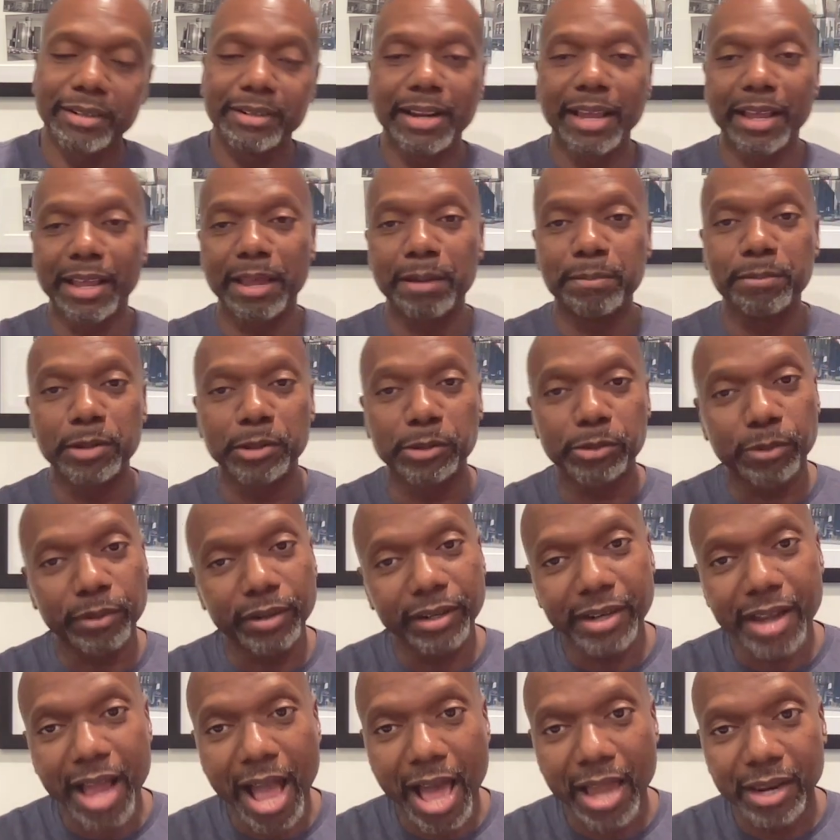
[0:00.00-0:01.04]
give them the
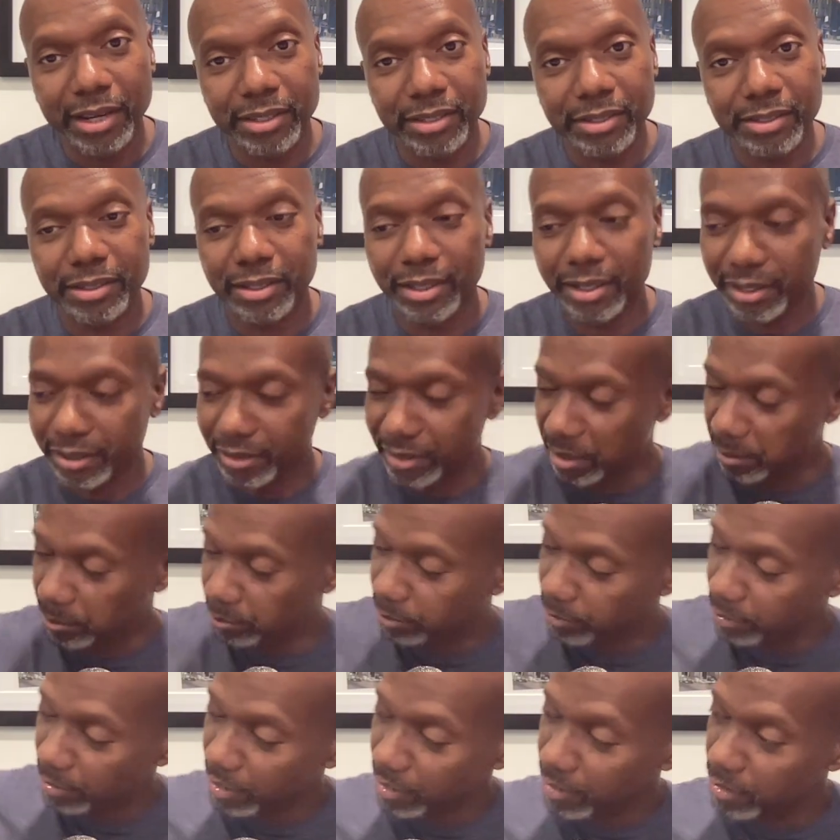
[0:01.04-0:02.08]
$20. They
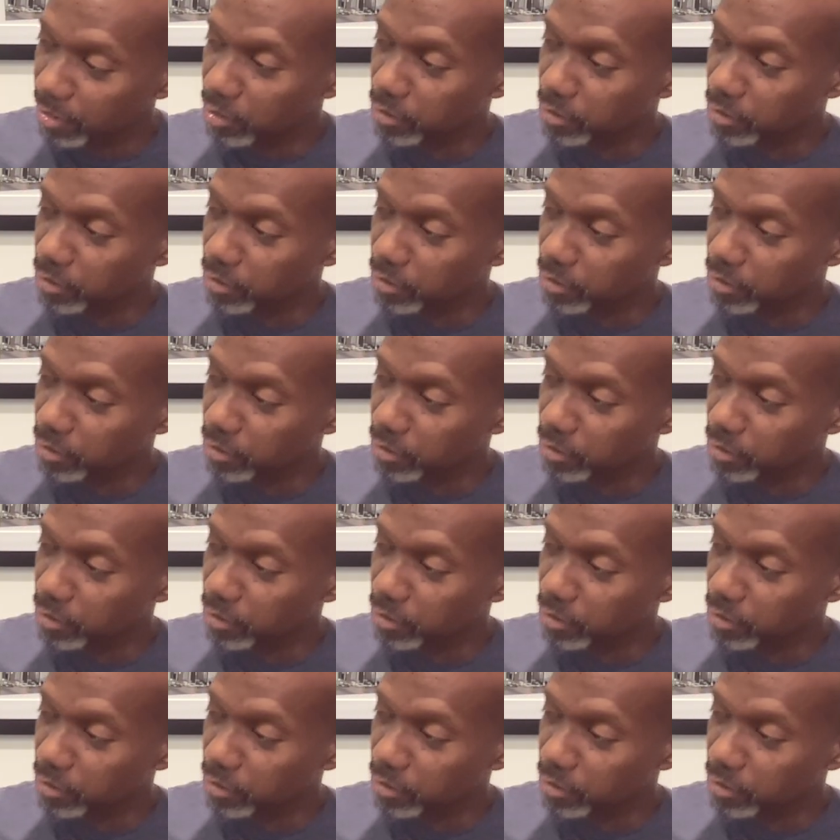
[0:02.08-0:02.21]
put it in the